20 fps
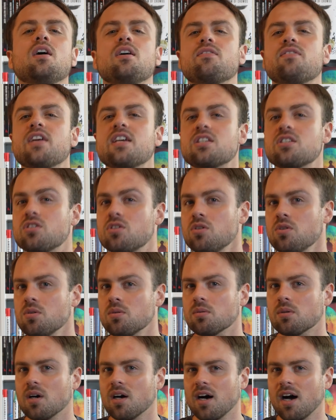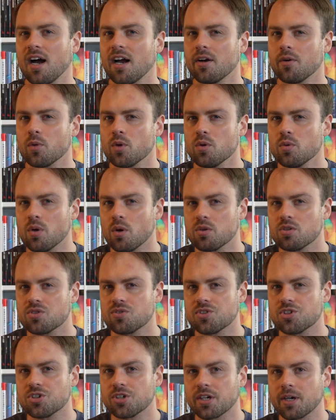Phase 2, IOU notes
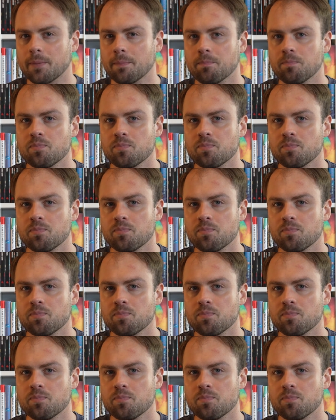for sugar.